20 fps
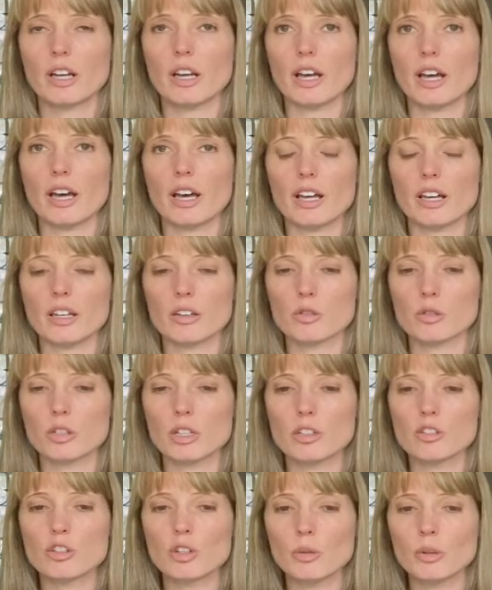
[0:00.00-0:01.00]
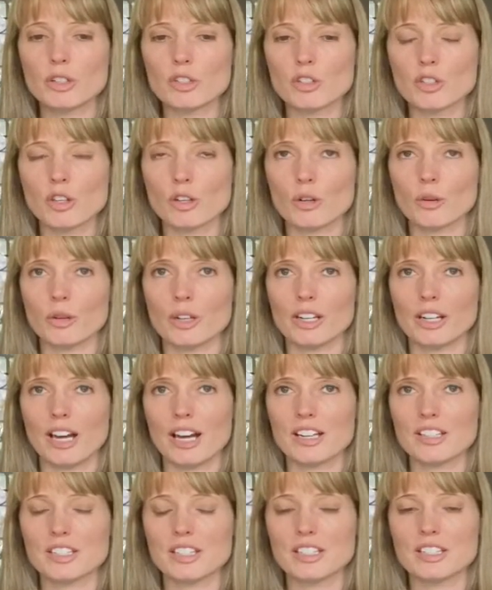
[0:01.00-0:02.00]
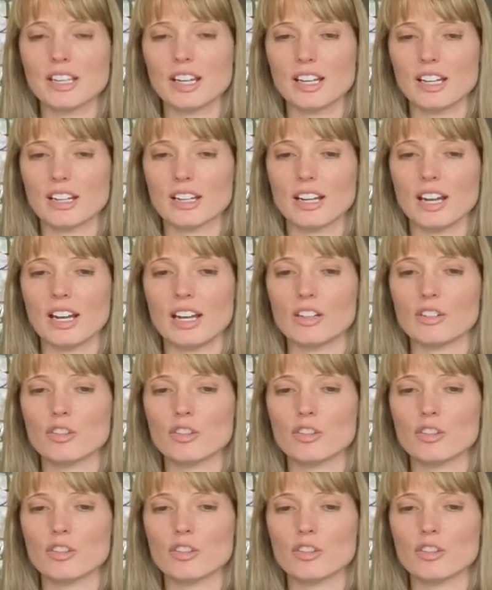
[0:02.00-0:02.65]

And in doing so, it has to take a